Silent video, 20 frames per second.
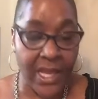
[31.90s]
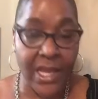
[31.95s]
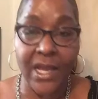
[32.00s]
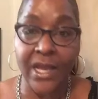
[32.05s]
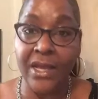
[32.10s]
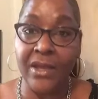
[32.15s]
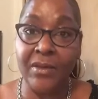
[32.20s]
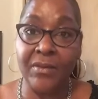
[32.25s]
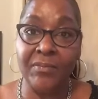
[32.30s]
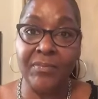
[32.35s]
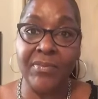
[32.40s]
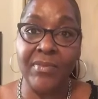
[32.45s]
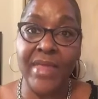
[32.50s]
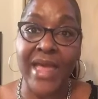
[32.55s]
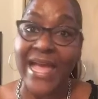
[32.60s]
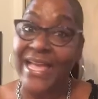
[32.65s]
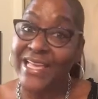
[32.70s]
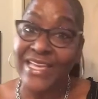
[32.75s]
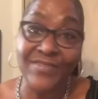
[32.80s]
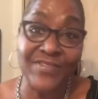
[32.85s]

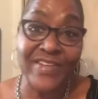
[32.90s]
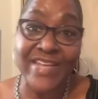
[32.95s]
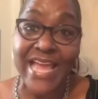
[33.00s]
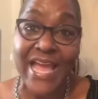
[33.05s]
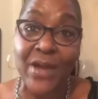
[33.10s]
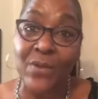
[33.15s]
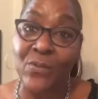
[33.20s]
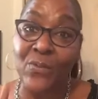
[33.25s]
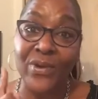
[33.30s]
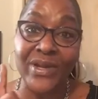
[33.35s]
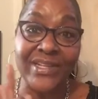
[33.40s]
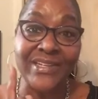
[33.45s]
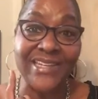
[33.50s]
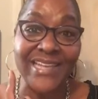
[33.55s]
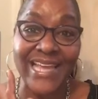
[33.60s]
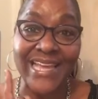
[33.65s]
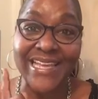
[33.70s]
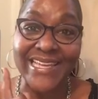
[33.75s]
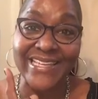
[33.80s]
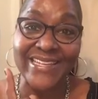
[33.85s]
I even had one
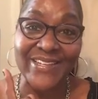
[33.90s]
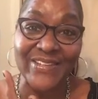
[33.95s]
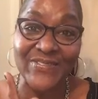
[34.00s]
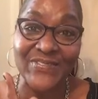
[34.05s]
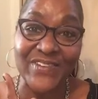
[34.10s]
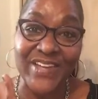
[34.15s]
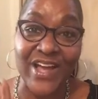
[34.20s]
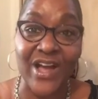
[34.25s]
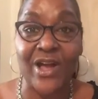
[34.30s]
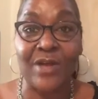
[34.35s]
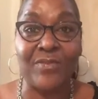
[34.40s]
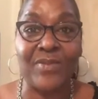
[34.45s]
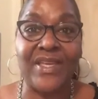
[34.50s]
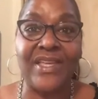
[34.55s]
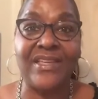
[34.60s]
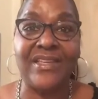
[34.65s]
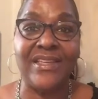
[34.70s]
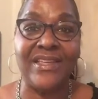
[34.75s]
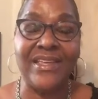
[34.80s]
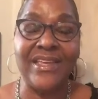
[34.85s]
negative
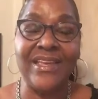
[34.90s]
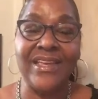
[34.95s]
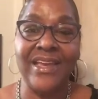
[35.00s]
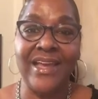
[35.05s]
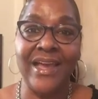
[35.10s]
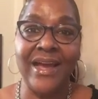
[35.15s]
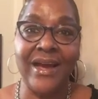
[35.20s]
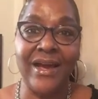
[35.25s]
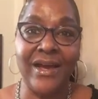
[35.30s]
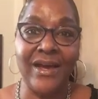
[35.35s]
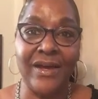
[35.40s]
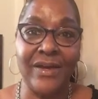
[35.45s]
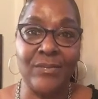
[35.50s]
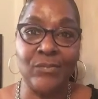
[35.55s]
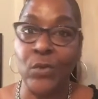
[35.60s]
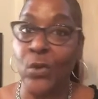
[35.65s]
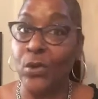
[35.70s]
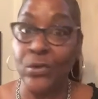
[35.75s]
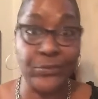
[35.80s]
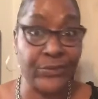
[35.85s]
comment
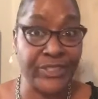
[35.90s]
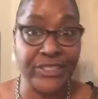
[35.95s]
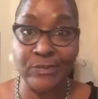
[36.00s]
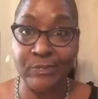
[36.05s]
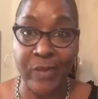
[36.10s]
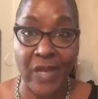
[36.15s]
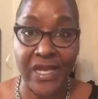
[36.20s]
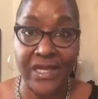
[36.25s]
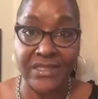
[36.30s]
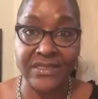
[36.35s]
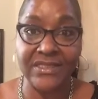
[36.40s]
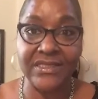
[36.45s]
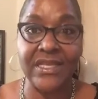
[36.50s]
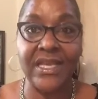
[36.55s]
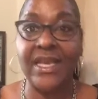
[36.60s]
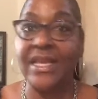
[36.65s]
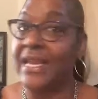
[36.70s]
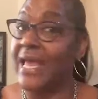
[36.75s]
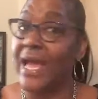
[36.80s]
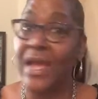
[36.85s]
or response,
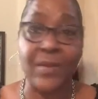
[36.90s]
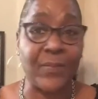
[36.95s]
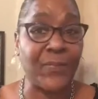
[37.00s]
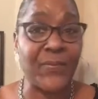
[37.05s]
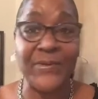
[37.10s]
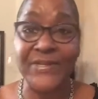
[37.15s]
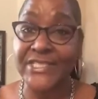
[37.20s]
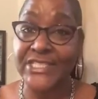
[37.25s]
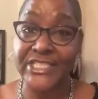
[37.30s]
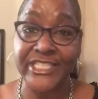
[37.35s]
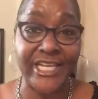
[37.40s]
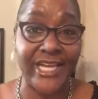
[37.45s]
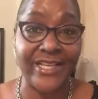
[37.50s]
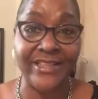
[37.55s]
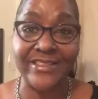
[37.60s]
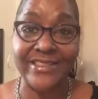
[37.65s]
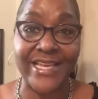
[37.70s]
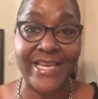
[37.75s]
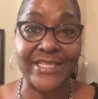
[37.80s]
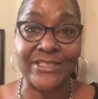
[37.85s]
and I
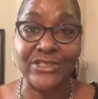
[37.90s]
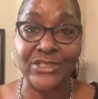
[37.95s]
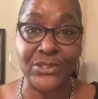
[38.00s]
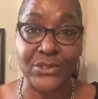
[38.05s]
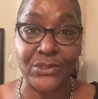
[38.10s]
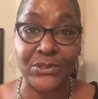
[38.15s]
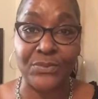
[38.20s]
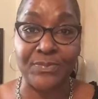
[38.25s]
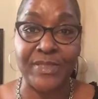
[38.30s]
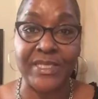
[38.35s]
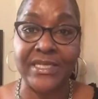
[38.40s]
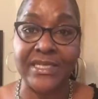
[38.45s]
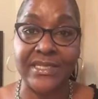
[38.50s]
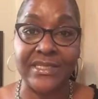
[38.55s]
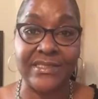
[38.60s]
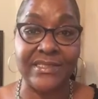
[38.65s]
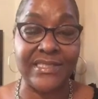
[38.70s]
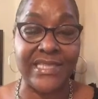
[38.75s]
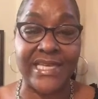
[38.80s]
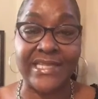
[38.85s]
appreciate that too,
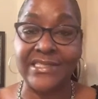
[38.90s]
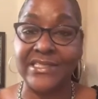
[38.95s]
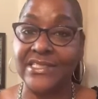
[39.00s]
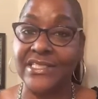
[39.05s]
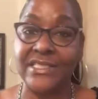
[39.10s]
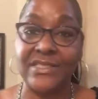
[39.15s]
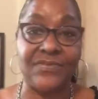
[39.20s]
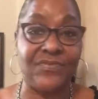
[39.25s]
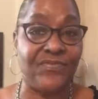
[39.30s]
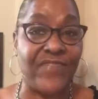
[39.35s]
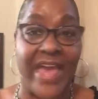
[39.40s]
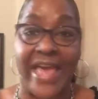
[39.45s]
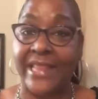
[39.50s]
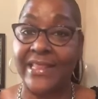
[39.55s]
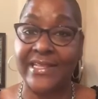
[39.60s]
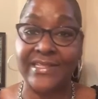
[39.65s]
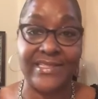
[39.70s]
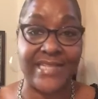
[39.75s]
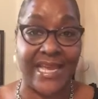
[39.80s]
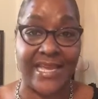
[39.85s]
because that just
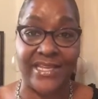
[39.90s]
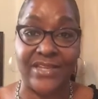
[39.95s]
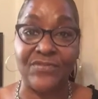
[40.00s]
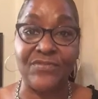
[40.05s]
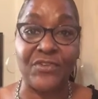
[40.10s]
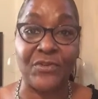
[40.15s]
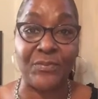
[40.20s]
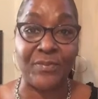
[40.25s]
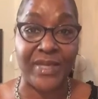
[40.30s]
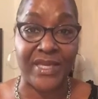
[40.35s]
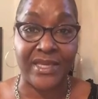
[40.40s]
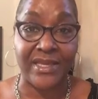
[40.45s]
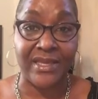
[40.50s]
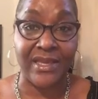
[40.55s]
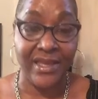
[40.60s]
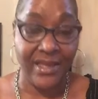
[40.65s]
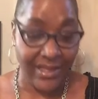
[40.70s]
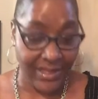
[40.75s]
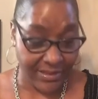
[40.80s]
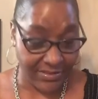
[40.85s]
validated for me
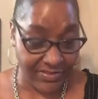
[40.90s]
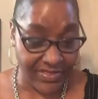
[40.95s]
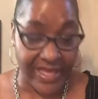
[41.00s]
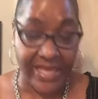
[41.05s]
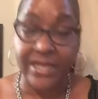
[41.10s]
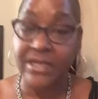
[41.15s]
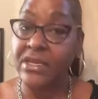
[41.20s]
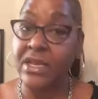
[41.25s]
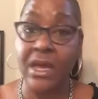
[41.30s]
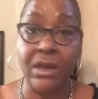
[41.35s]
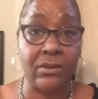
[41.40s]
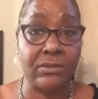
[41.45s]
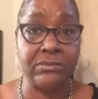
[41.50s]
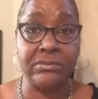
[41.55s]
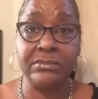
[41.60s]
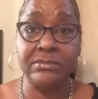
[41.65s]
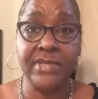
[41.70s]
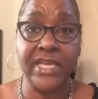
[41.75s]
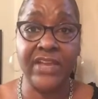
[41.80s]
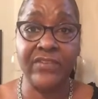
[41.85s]
that no,
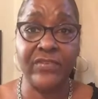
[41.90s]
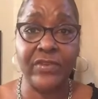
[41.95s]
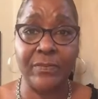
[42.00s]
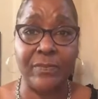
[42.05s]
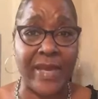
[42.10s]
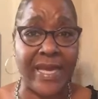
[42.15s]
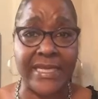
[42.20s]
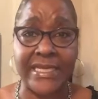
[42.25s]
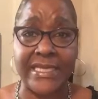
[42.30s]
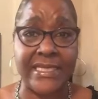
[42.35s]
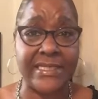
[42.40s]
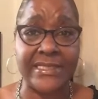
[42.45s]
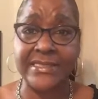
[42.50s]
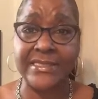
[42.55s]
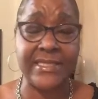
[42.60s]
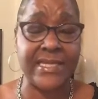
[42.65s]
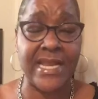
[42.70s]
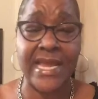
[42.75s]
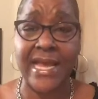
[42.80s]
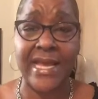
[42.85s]
everybody
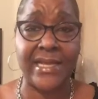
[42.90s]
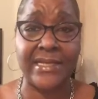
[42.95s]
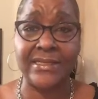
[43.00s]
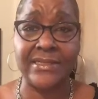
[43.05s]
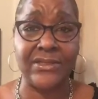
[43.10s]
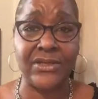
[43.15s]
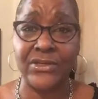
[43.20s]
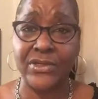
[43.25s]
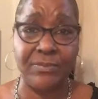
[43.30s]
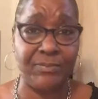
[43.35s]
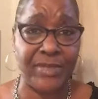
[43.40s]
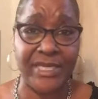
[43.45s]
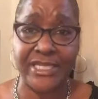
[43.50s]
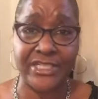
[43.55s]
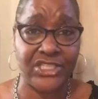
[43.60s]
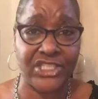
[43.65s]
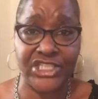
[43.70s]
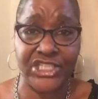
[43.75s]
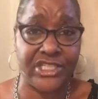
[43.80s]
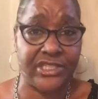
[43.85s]
is not going to be
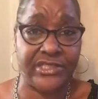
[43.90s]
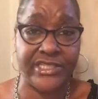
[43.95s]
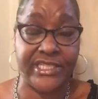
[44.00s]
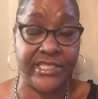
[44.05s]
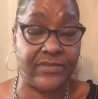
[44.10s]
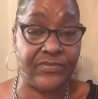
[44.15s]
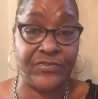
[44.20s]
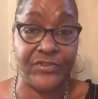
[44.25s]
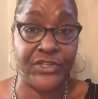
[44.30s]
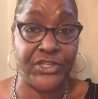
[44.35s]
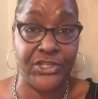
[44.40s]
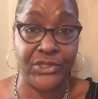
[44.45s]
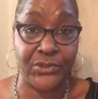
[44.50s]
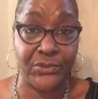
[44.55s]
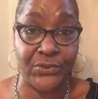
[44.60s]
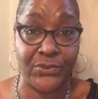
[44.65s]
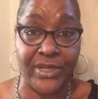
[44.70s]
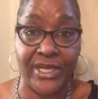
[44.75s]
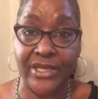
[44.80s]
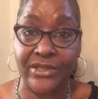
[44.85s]
a cheerleader for
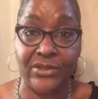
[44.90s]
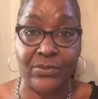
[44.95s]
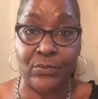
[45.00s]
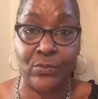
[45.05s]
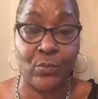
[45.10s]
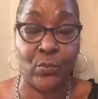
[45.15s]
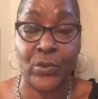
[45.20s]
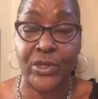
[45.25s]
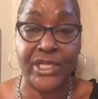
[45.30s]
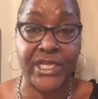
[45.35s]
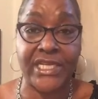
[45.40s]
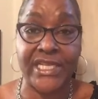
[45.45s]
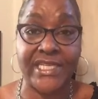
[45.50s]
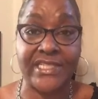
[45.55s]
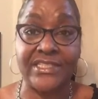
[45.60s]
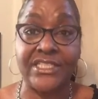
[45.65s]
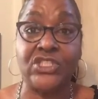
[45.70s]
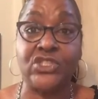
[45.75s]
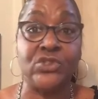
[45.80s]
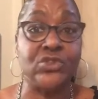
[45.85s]
you and what it
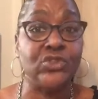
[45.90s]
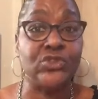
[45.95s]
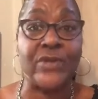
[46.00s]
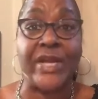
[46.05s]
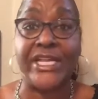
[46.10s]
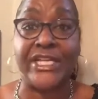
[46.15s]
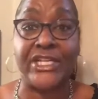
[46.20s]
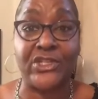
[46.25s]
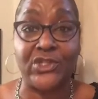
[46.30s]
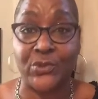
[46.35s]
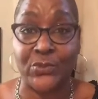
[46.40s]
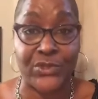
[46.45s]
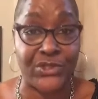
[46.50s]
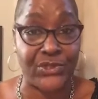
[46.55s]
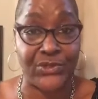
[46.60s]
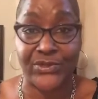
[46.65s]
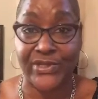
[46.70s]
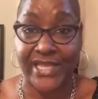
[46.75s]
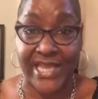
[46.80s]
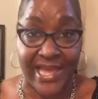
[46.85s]
is that you're trying to do
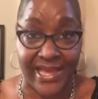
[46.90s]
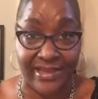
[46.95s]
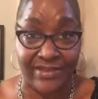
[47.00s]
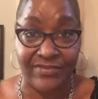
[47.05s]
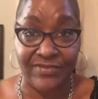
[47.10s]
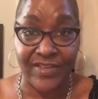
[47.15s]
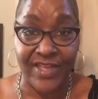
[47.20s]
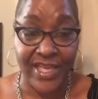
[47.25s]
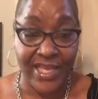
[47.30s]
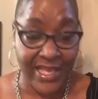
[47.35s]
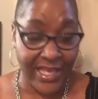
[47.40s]
in your life.